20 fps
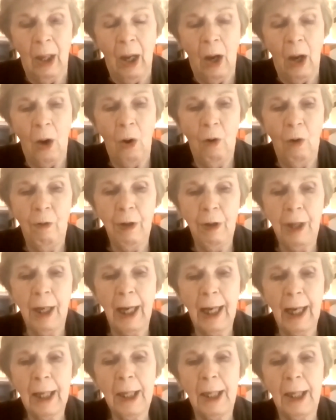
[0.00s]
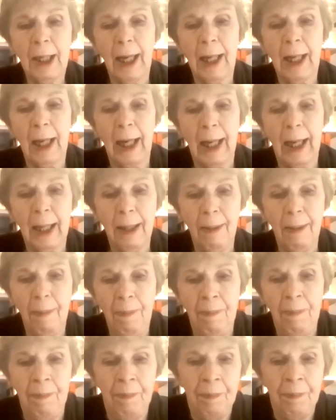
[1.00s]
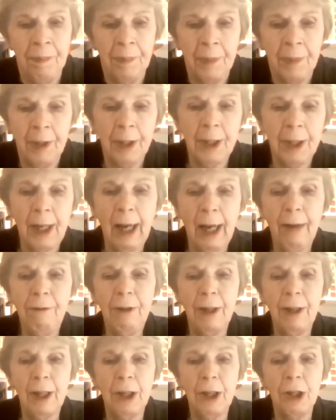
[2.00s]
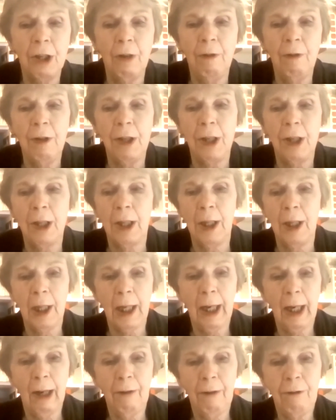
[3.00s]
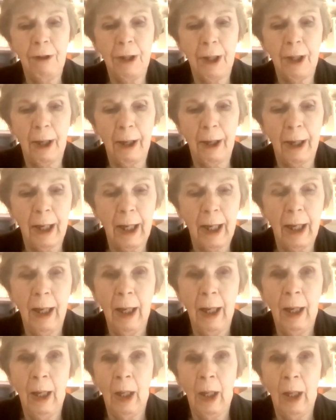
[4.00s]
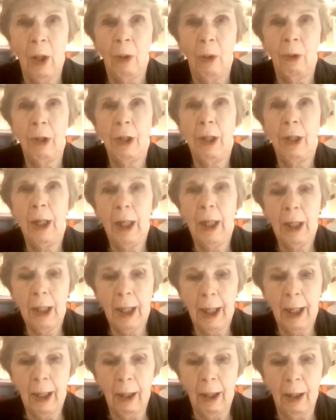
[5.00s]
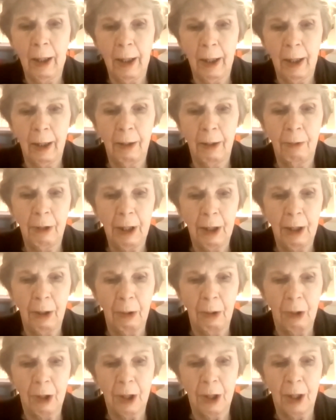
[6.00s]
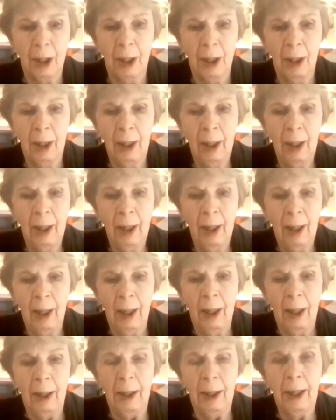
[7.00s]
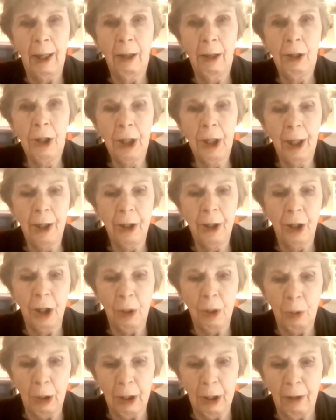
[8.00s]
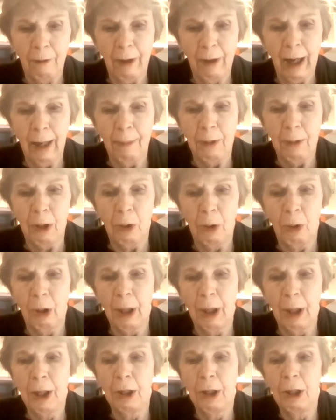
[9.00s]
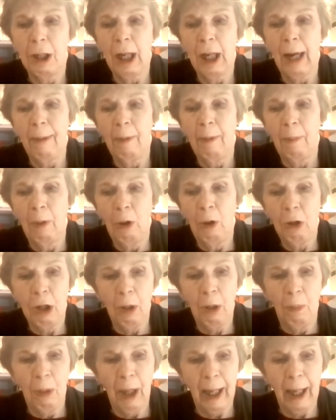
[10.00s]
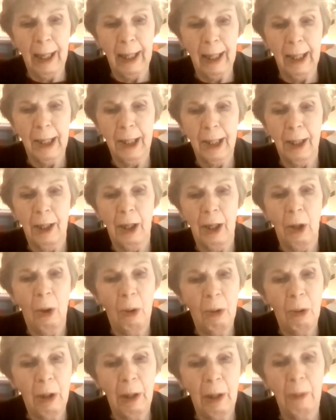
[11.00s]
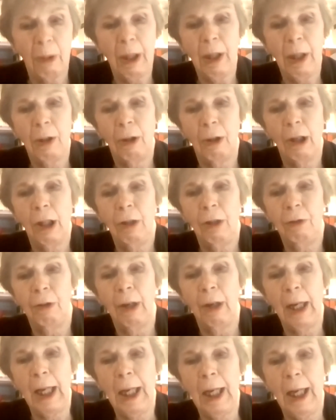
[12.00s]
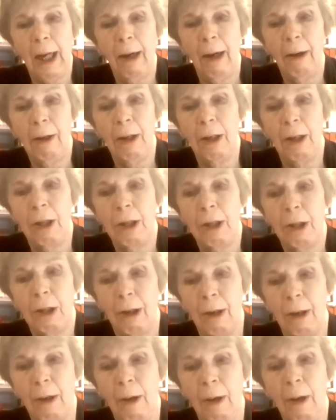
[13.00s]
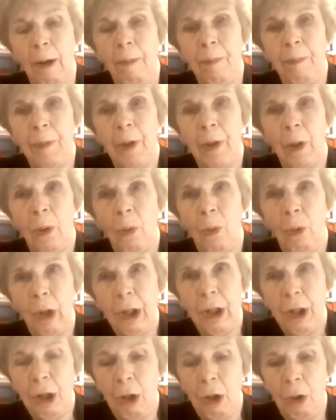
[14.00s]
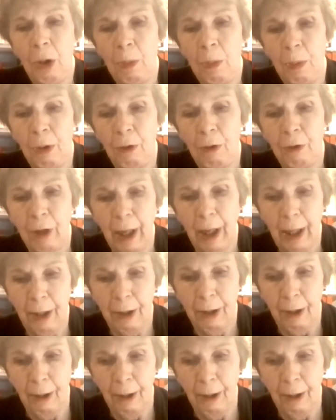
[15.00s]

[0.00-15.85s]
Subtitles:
Over the next decade, staffing and services in the care facility was de-skilled and reduced. Care schedules were developed according to time and motion plans, and the only recourse for any care concern was to the provider.